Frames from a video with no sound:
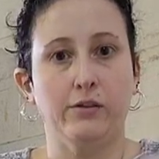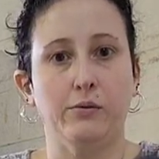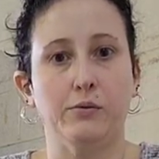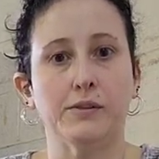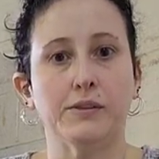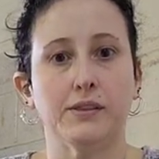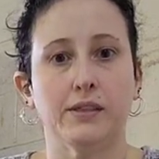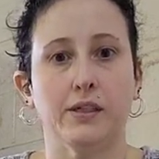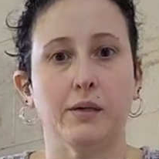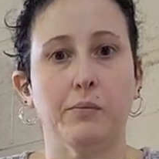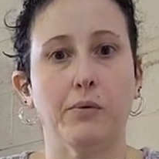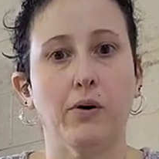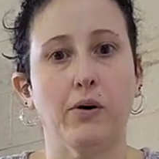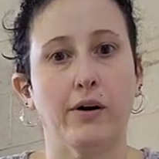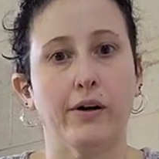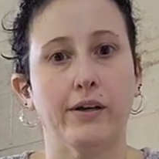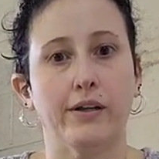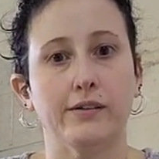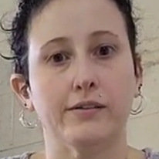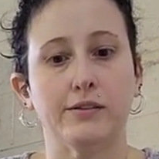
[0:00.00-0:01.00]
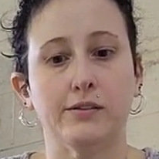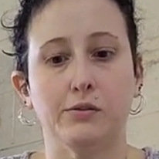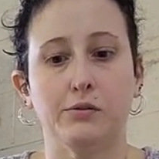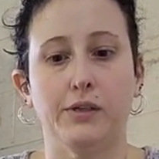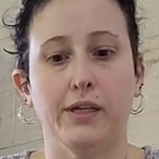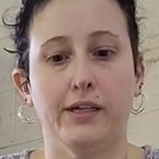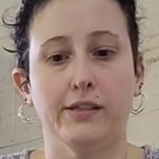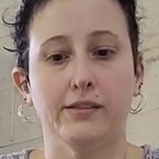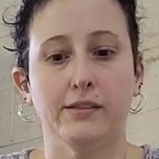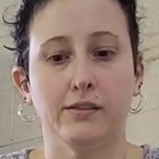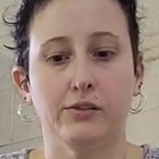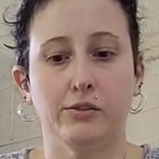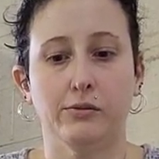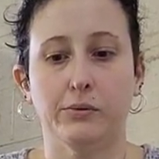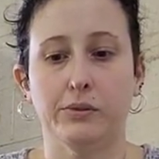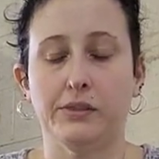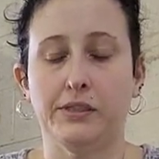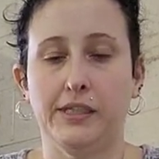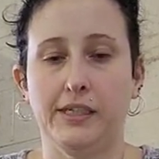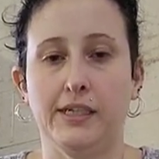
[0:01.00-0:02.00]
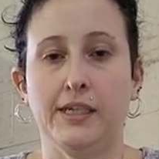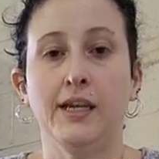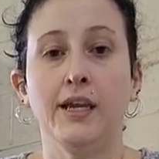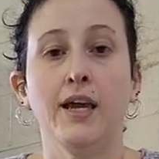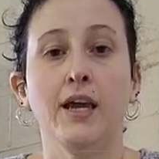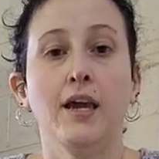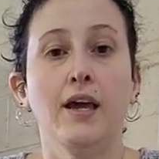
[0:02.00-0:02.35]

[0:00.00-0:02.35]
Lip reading: loosely apart as you dance in your routine.